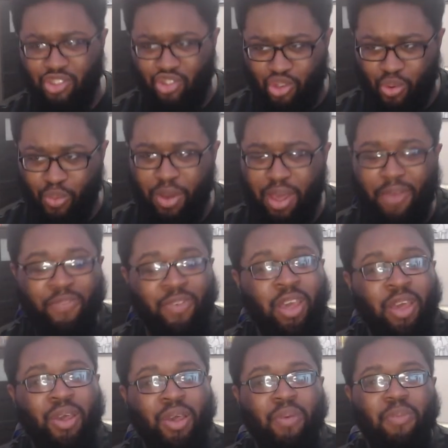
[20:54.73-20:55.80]
issue with
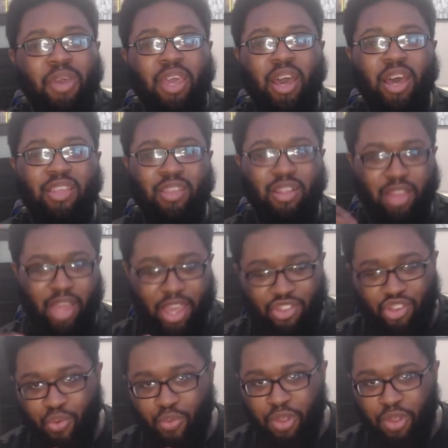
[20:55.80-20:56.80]
because the laser